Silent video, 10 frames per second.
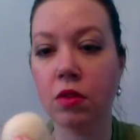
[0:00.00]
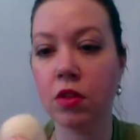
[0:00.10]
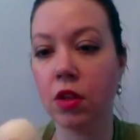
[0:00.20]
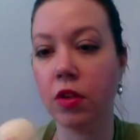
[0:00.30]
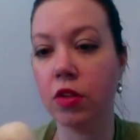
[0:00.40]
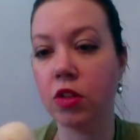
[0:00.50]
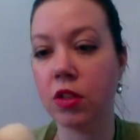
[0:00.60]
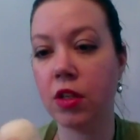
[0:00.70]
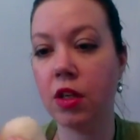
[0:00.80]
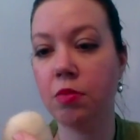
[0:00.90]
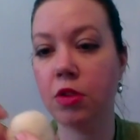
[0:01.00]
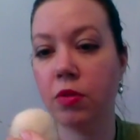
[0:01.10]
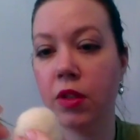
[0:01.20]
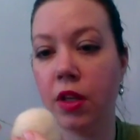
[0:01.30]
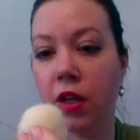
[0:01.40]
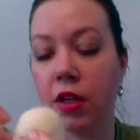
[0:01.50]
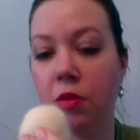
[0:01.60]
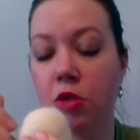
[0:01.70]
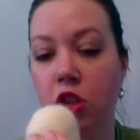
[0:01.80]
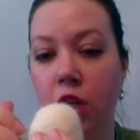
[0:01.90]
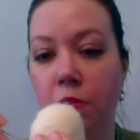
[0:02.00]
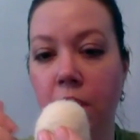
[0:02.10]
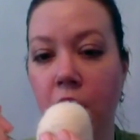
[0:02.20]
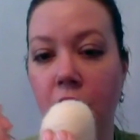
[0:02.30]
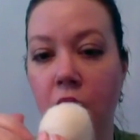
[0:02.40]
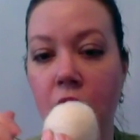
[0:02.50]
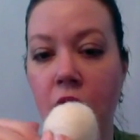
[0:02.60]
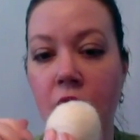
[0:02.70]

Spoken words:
So you just keep doing that, keep shaping it.